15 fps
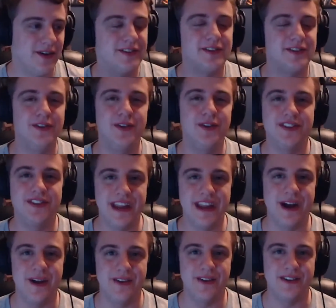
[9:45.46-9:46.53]
there's a few
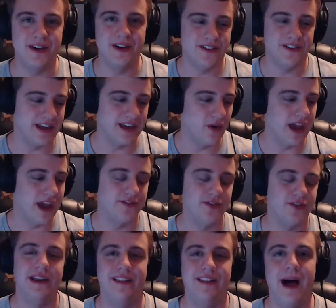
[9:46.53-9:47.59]
scenarios here. It's like, okay,
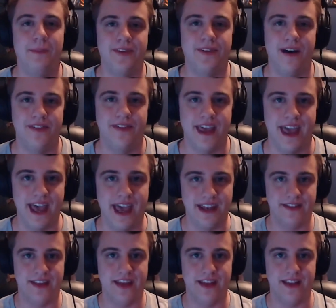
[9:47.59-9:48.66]
so he lops off the
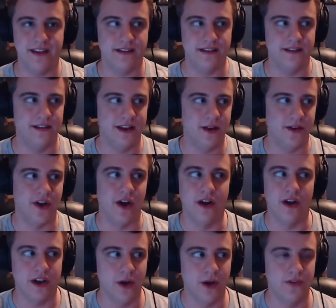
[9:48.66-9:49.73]
hand, and then you know
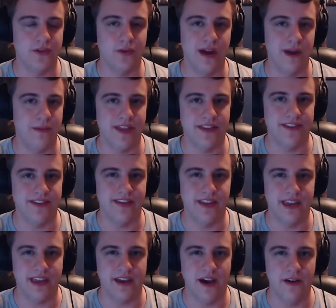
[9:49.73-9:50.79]
Sauron goes away, but that's not
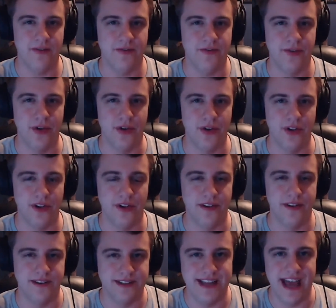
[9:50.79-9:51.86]
like a full
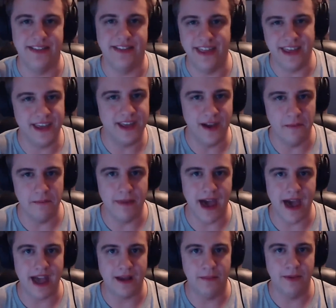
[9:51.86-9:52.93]
death. He could come
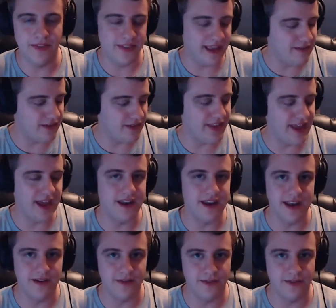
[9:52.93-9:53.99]
back, but even then,
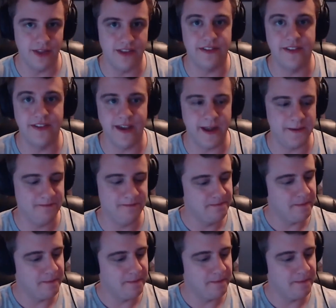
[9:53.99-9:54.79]
if let's say